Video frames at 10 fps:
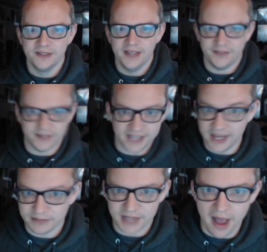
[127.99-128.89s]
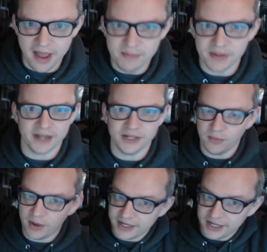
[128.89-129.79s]
at the same time, and I didn't
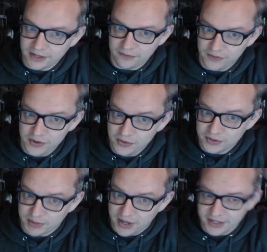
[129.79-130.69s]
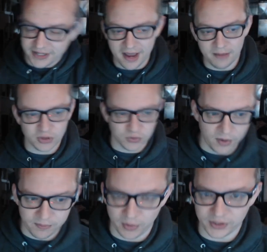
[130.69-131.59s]
want to get confused because I am just
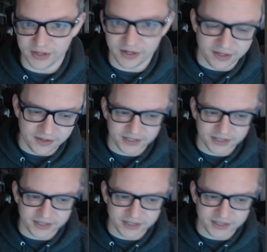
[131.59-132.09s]
one person that does all this.